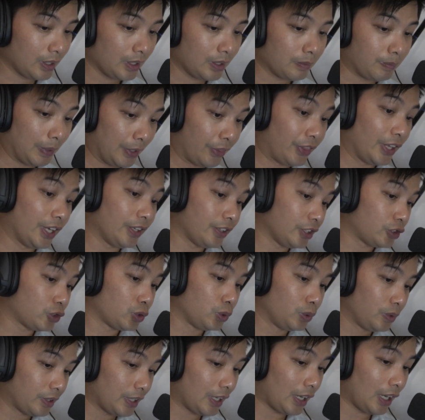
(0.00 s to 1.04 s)
but they're the
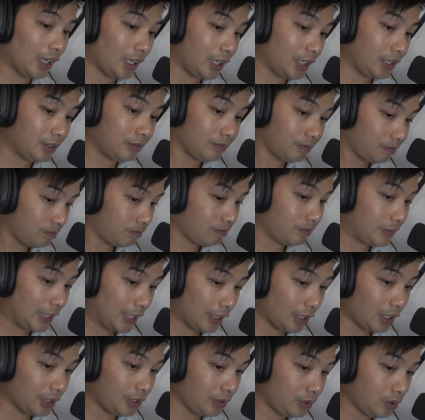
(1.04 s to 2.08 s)
two that
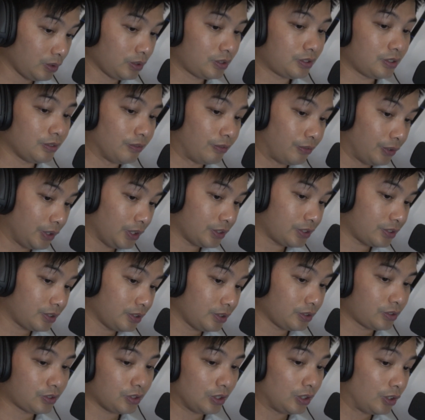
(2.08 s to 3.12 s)
I use,
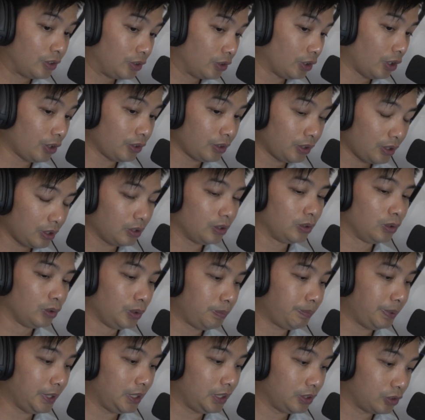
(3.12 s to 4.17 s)
versus
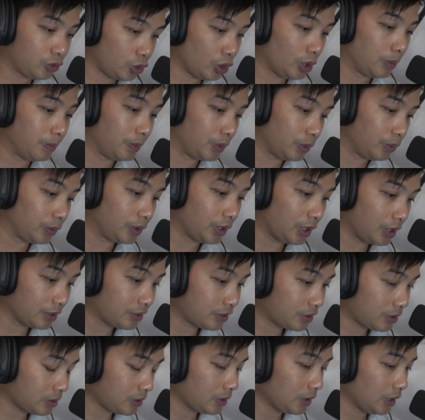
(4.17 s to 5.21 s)
non-looping terminal
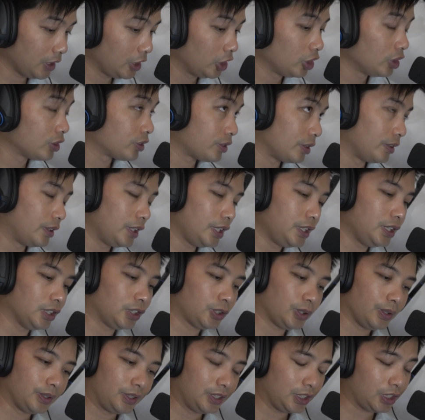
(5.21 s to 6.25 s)
knots. So they're your
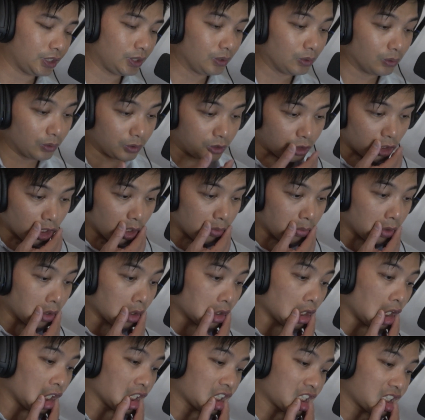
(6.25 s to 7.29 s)
traditional terminal
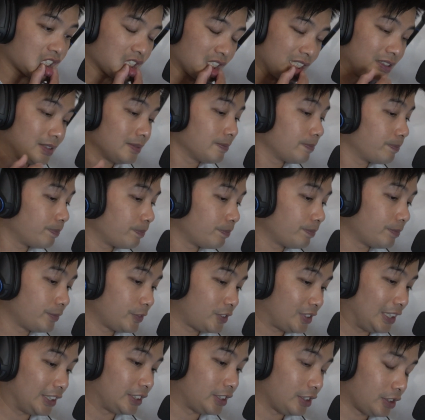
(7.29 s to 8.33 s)
knots,
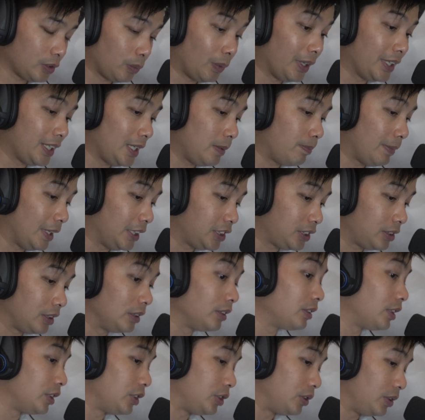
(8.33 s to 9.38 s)
such as the one he
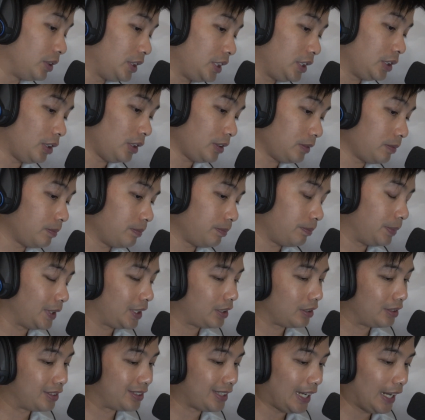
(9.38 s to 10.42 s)
mentioned, the uni knot,
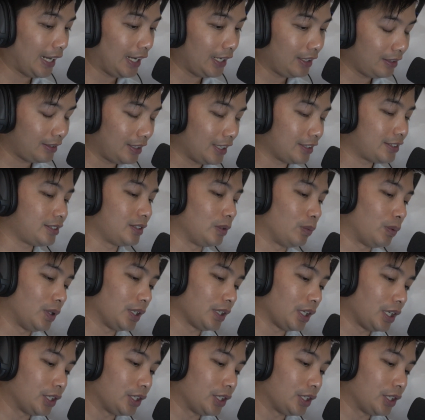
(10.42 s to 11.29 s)
because A, that's the one I